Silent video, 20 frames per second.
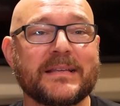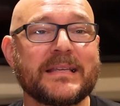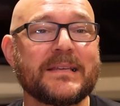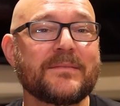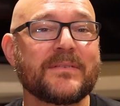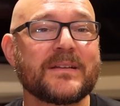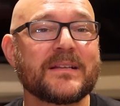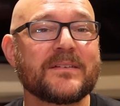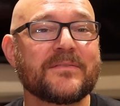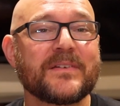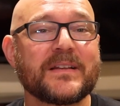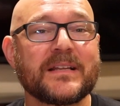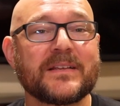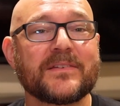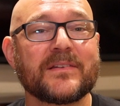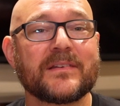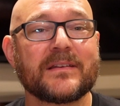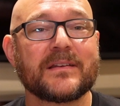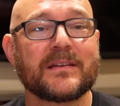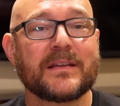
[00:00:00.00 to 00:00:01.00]
even if it
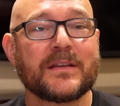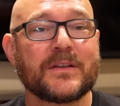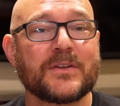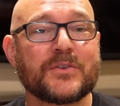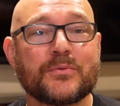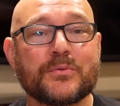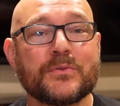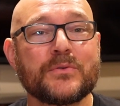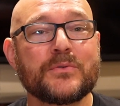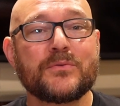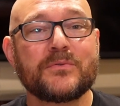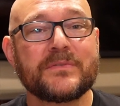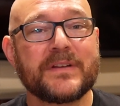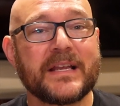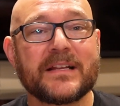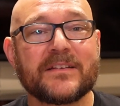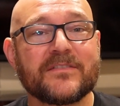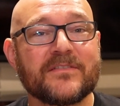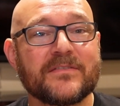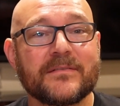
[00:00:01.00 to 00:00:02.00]
isn't true
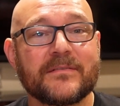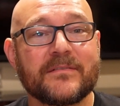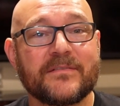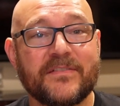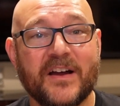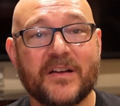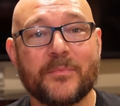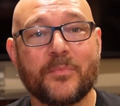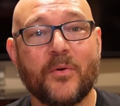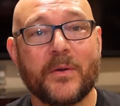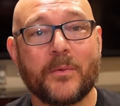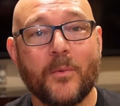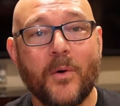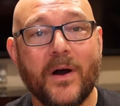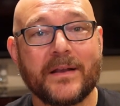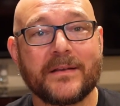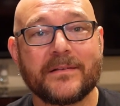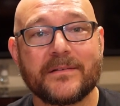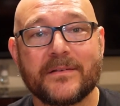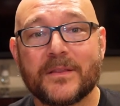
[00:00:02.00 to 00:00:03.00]
native 5.1,